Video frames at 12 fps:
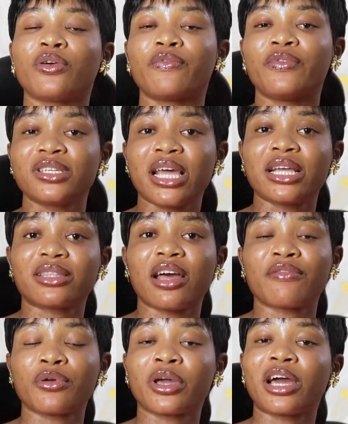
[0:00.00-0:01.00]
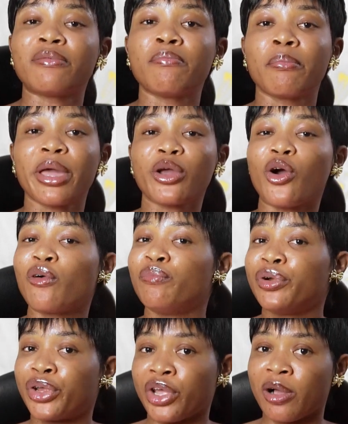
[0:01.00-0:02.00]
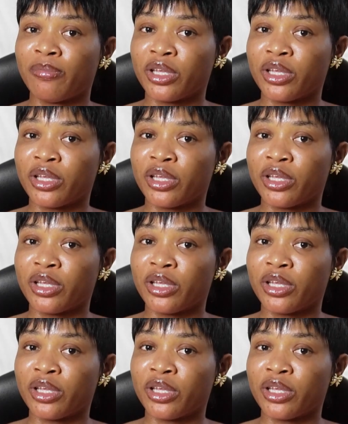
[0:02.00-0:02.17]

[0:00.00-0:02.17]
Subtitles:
Your visa interview can make or break your